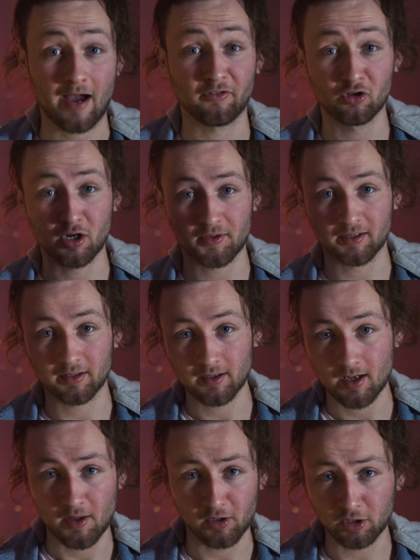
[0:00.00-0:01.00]
have a look at the
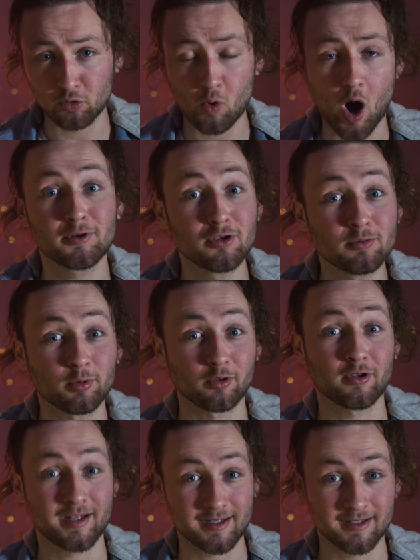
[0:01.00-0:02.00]
little
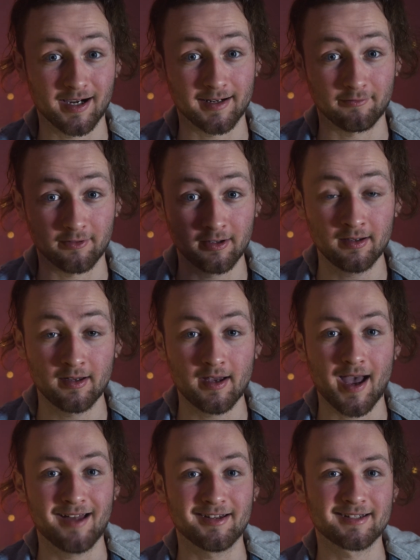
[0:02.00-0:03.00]
pupil inside of it,
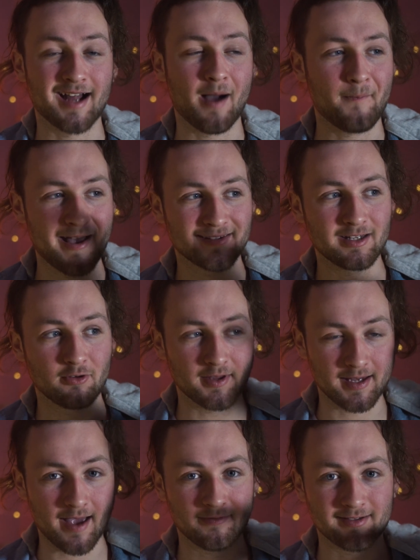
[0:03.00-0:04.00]
and you start messing with
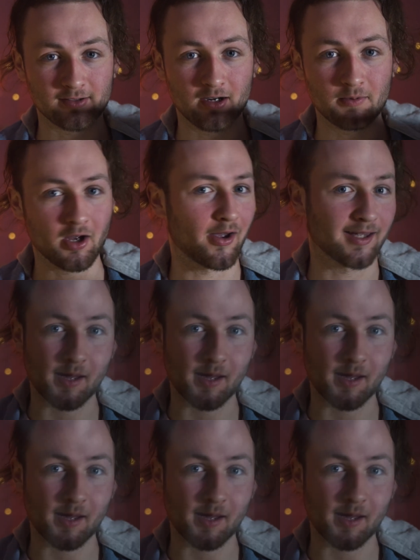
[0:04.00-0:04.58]
the f-stop, going